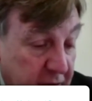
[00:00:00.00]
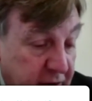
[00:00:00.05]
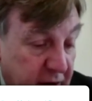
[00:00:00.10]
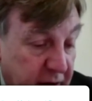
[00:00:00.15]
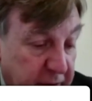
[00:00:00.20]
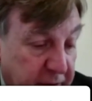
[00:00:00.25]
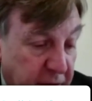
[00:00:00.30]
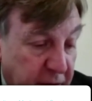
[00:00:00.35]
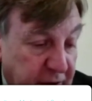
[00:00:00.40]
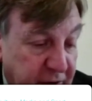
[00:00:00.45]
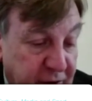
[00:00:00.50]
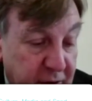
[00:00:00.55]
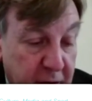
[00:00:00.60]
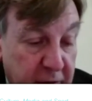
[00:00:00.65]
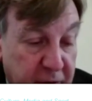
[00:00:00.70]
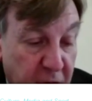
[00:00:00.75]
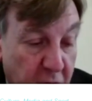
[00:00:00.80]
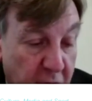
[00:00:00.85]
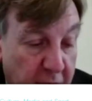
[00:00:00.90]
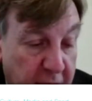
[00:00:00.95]
deliveries and
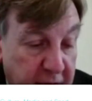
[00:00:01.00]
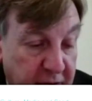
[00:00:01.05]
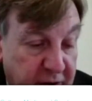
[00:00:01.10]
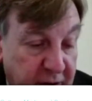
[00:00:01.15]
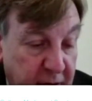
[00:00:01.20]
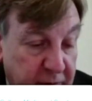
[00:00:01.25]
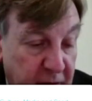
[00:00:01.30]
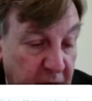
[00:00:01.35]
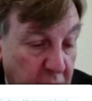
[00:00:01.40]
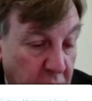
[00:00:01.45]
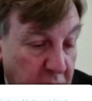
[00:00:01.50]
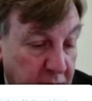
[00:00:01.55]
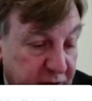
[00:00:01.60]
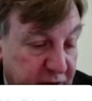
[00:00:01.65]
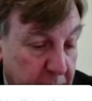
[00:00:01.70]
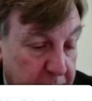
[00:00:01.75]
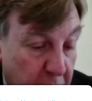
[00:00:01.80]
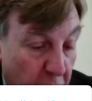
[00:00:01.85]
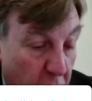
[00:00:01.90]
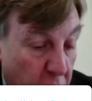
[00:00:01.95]
a variety of local
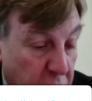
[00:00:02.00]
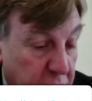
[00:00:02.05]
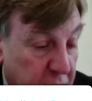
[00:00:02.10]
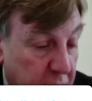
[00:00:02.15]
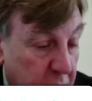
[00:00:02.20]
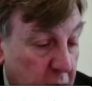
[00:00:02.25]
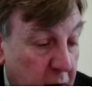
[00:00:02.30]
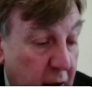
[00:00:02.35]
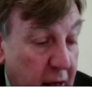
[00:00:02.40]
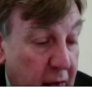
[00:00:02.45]
support.